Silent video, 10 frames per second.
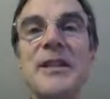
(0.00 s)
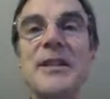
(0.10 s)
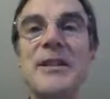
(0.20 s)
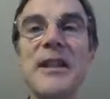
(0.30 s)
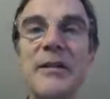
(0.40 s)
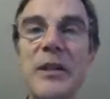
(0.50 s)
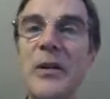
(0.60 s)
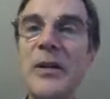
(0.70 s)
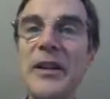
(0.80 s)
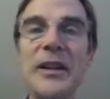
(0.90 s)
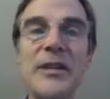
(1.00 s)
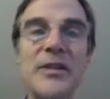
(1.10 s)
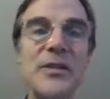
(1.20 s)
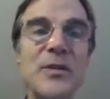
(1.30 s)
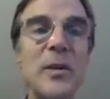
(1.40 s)
instead of loading things
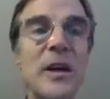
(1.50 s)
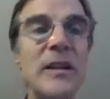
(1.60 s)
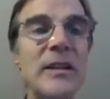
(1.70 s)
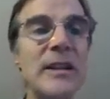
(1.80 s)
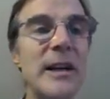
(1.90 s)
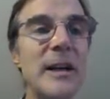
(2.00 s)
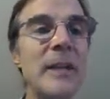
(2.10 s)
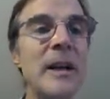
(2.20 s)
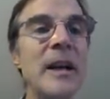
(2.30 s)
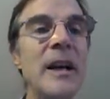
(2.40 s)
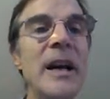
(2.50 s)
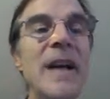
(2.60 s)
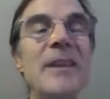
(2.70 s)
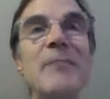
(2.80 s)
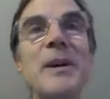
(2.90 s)
just one at a time.
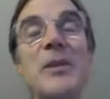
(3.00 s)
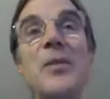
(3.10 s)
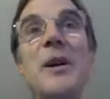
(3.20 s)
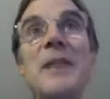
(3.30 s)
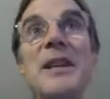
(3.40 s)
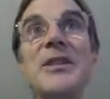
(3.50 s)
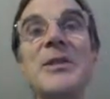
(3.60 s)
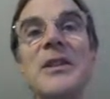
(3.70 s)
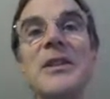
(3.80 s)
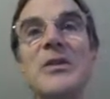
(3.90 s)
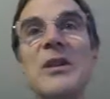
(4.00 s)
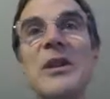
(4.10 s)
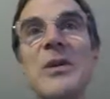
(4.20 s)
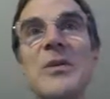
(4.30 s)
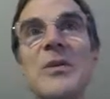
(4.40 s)
And, but you want to make sure that those
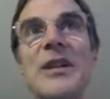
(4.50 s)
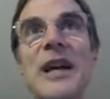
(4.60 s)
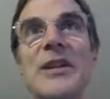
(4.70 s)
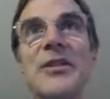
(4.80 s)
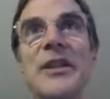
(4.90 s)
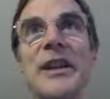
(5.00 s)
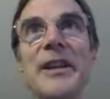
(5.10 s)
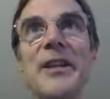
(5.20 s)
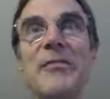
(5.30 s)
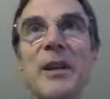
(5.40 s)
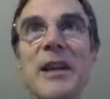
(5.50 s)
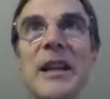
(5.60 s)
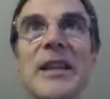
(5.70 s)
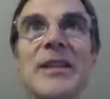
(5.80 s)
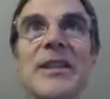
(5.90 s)
loads actually
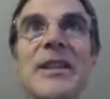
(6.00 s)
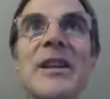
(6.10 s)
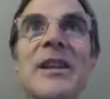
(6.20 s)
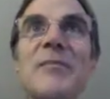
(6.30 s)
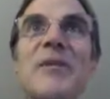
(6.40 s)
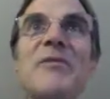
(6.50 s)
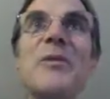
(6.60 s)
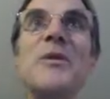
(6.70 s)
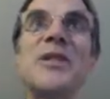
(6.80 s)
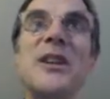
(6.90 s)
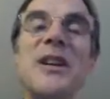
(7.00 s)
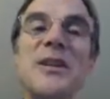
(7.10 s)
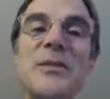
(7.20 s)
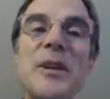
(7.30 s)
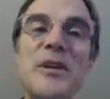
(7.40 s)
complete before starting
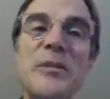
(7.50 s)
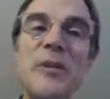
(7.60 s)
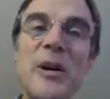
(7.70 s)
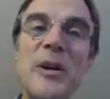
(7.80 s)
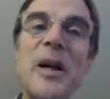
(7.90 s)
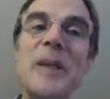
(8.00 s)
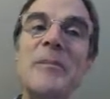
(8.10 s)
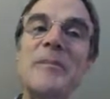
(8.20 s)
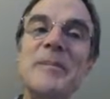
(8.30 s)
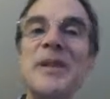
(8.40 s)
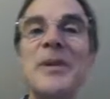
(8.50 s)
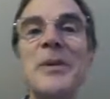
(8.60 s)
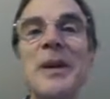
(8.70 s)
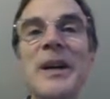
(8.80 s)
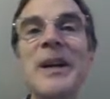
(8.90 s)
to run your program.
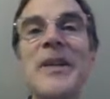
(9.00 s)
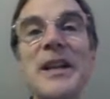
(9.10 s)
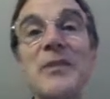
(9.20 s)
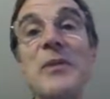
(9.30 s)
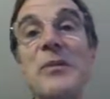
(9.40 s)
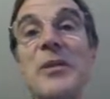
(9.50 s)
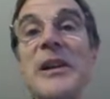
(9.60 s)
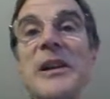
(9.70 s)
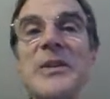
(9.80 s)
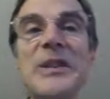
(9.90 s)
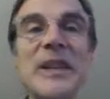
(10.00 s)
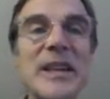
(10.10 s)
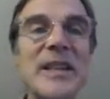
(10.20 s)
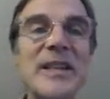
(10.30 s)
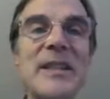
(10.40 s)
So that's what preload
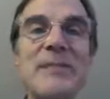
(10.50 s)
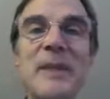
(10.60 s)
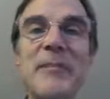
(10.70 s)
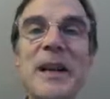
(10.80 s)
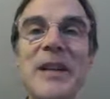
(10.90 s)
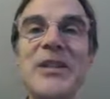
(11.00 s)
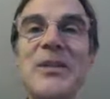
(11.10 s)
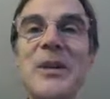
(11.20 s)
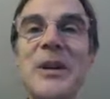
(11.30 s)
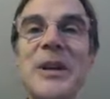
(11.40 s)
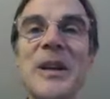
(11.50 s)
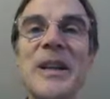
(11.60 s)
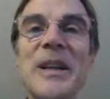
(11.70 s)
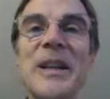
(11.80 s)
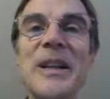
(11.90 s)
does. It, it makes sure
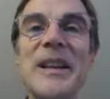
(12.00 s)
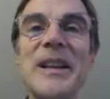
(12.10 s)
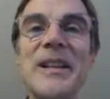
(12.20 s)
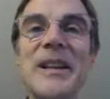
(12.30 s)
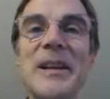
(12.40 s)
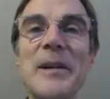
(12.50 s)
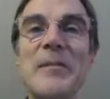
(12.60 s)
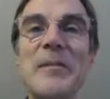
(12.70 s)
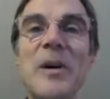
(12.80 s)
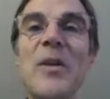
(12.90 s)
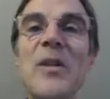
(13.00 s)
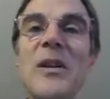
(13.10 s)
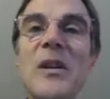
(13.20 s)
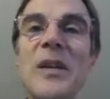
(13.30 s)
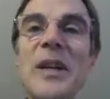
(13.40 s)
that um, all the
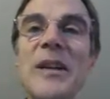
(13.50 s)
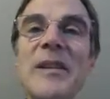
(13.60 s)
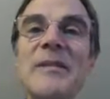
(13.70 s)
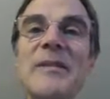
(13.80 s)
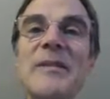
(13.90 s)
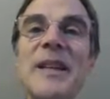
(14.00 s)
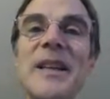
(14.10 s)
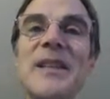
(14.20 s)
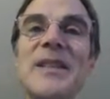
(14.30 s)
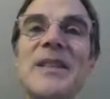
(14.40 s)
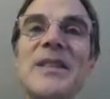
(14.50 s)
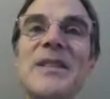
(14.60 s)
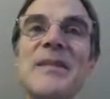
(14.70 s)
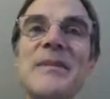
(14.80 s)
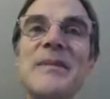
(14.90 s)
loading is
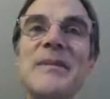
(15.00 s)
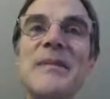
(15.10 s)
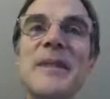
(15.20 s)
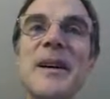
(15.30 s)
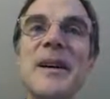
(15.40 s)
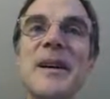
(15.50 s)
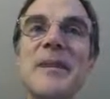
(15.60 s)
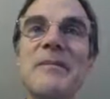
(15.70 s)
uh,